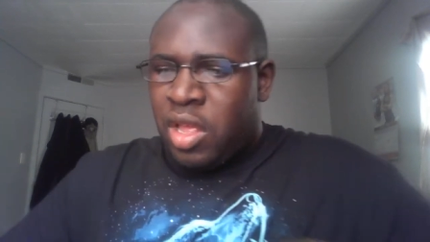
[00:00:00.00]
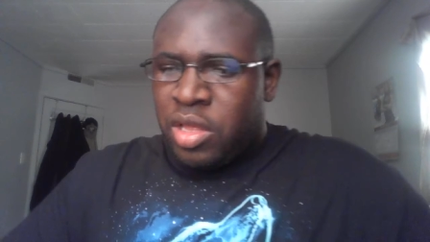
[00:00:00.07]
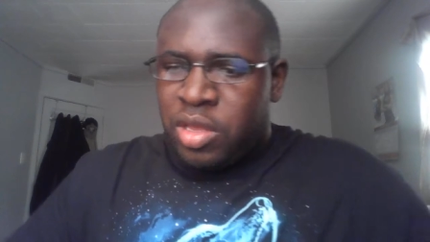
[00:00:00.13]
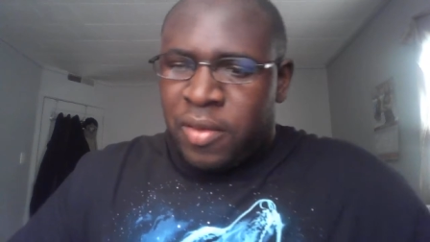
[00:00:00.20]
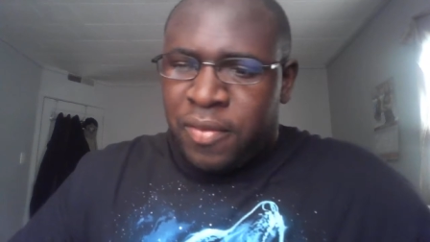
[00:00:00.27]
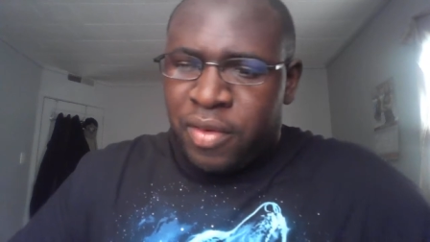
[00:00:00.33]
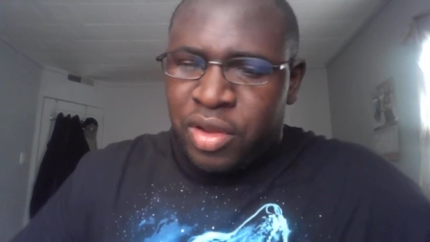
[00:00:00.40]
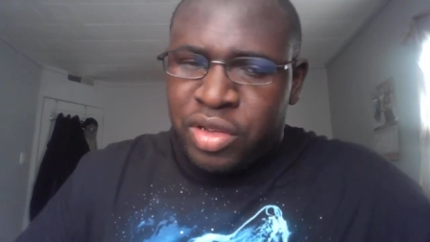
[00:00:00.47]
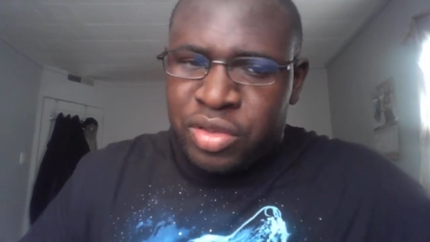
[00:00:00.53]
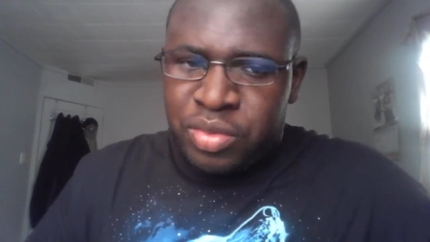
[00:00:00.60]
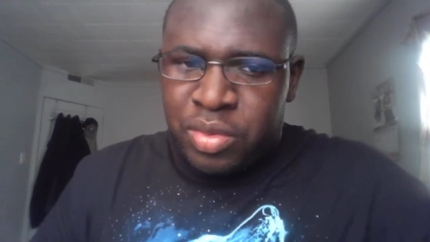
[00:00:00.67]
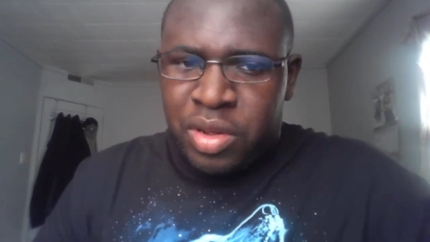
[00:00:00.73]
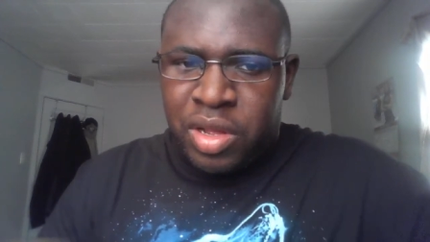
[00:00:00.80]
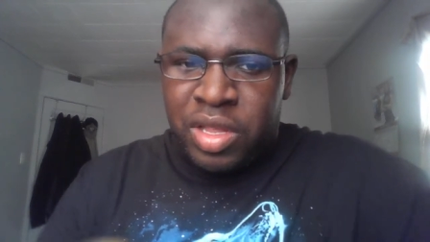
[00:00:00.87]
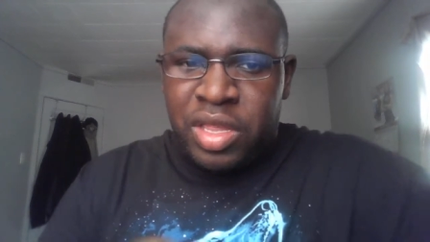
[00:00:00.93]
The first
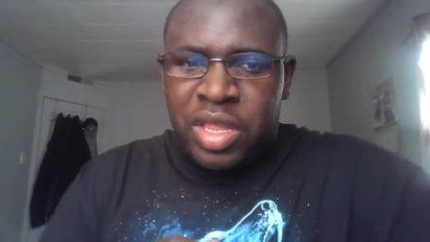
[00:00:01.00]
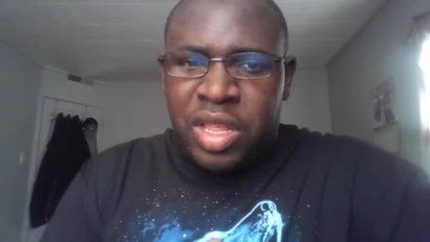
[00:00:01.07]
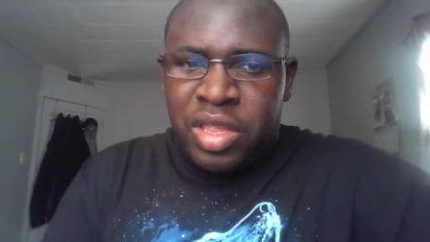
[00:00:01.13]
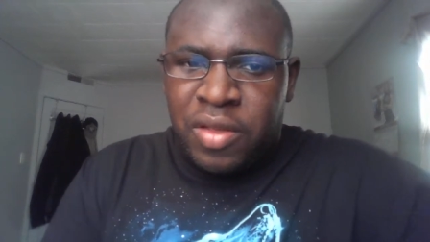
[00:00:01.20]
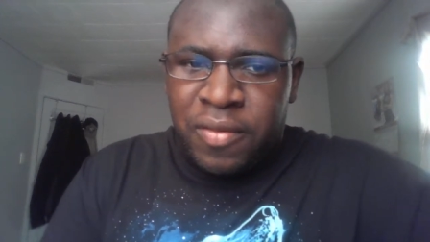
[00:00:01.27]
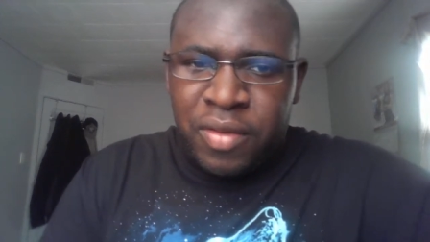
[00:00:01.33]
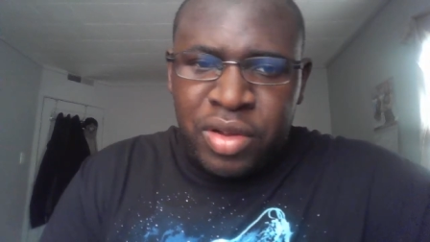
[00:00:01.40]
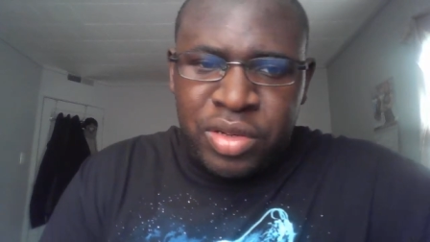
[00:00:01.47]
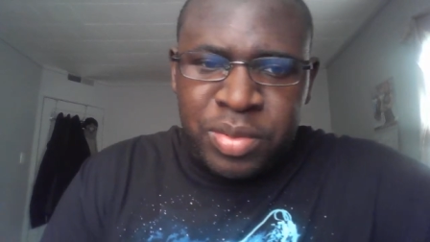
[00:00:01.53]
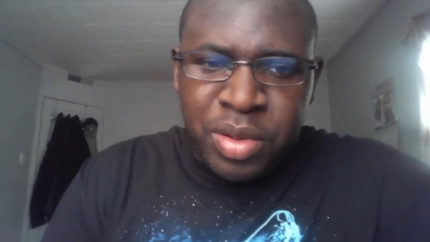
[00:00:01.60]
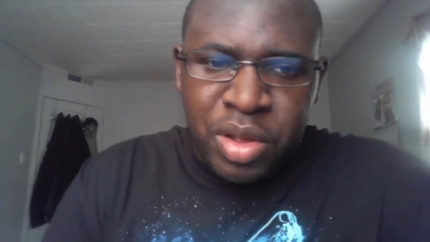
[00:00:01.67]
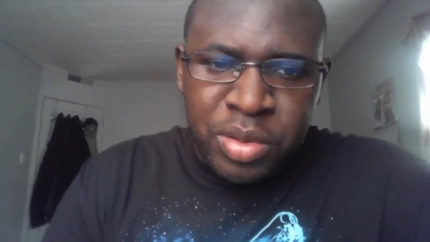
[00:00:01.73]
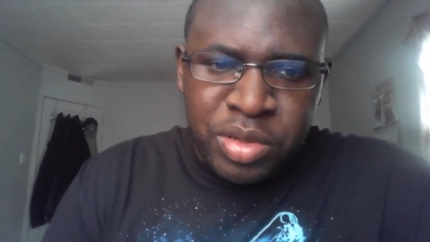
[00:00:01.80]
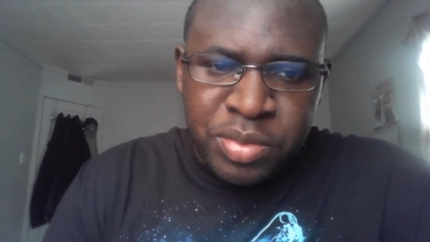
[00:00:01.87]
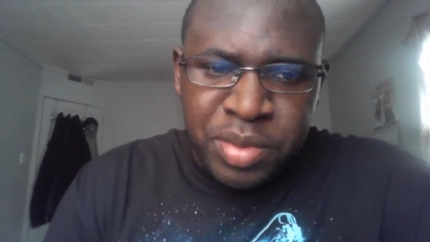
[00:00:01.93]
one, the first
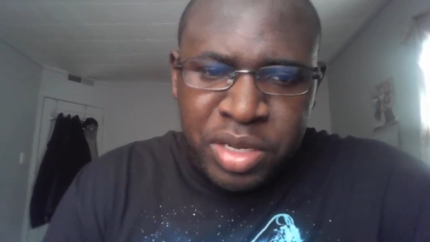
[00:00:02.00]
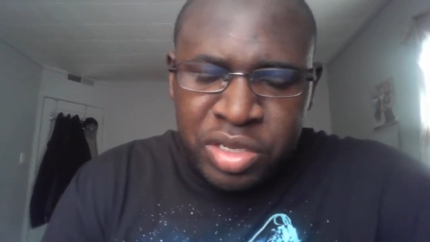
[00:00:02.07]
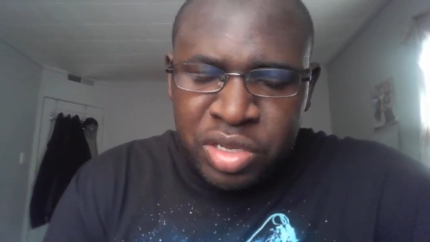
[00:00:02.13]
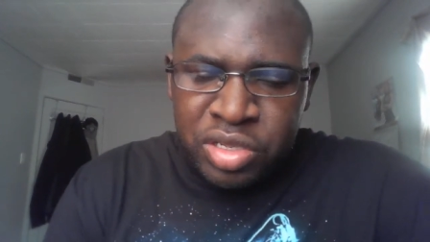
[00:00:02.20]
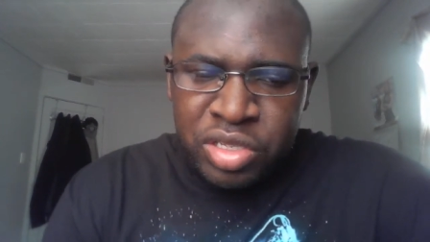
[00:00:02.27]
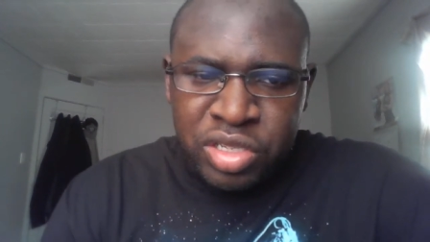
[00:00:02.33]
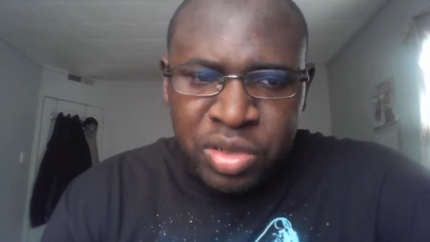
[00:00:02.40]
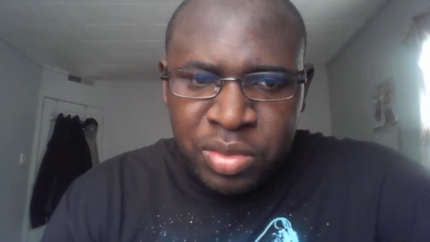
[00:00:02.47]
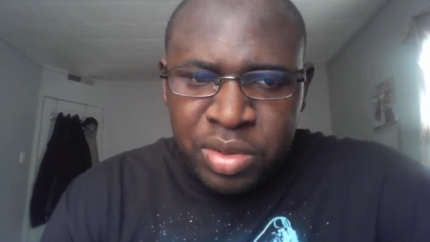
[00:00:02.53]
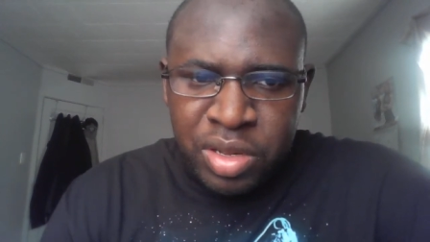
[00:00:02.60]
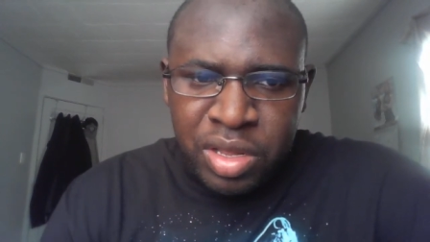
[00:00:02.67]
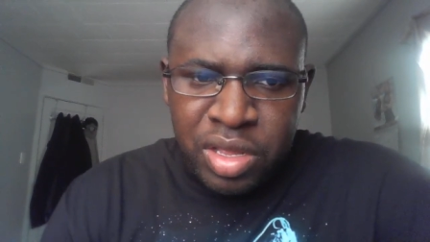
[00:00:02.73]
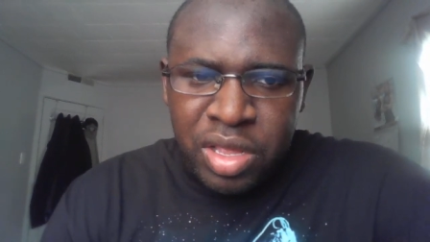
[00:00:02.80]
poem is based on someone.